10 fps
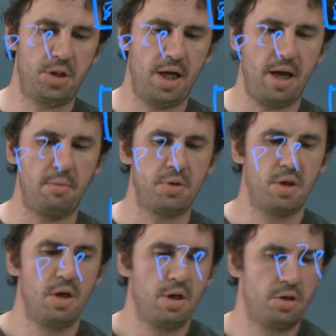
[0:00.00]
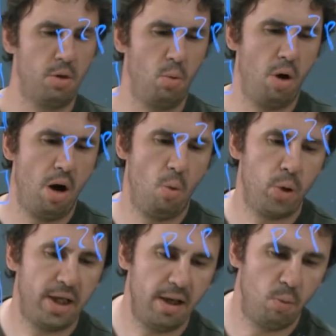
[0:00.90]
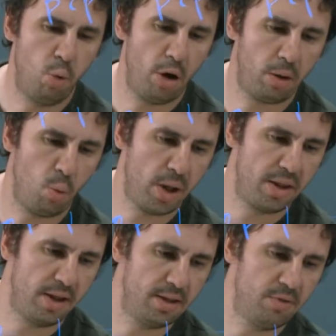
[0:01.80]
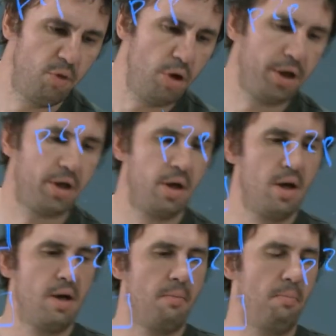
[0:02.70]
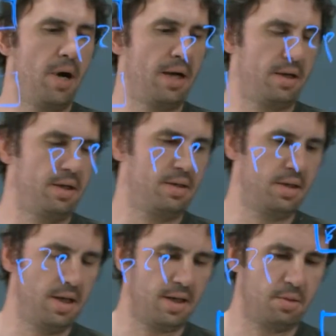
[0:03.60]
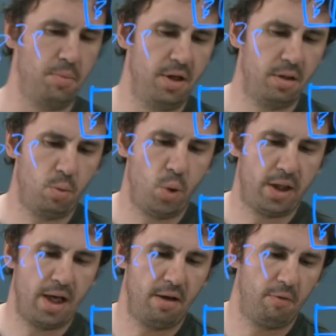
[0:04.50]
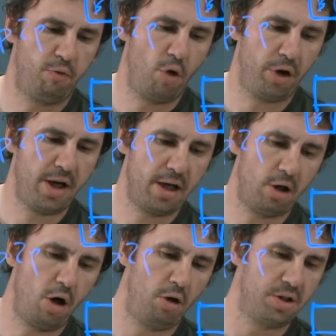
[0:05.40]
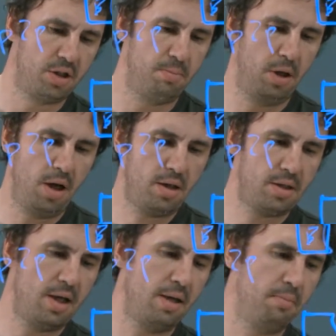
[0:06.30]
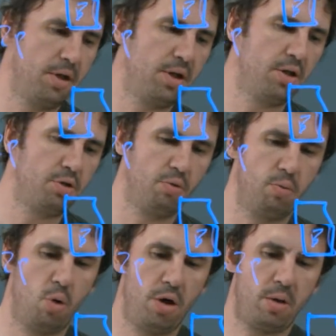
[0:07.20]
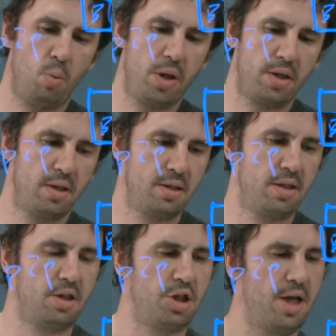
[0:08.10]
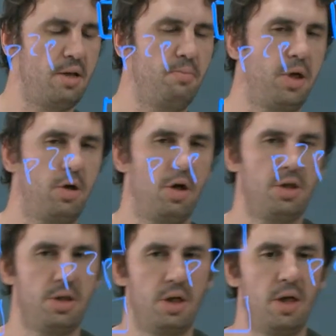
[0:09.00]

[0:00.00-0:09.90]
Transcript: times. So we can work with this fork, but in the next minute we can forget all these blocks and begin to work with this chain, because